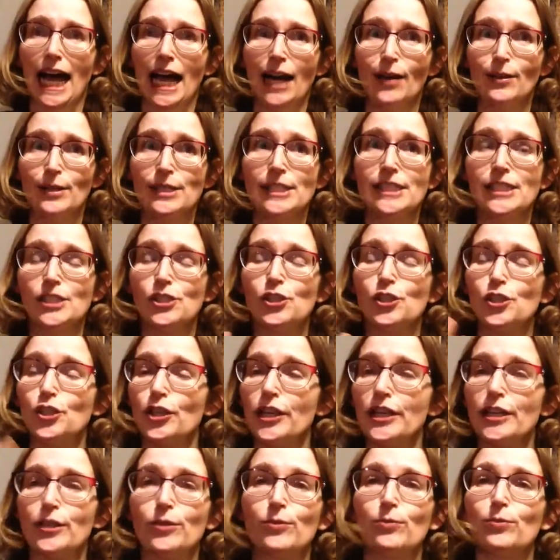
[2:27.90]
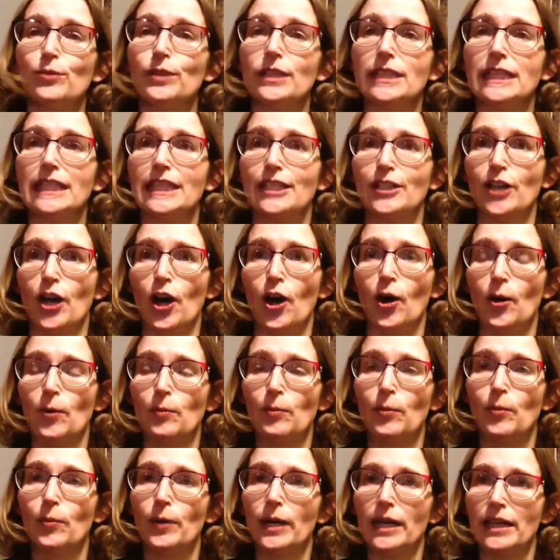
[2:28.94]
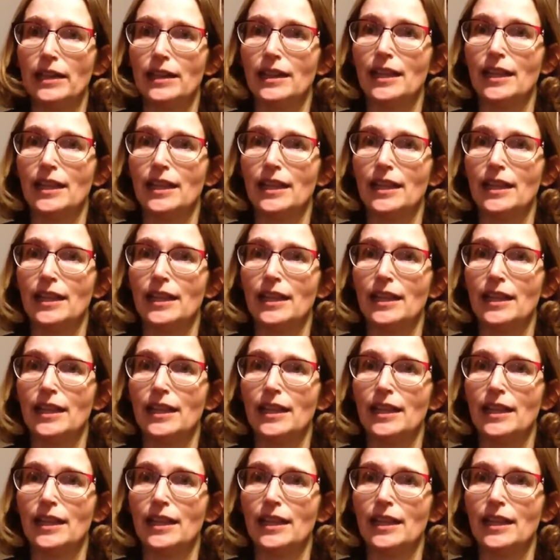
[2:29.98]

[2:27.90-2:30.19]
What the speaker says: wasn't sure I could really I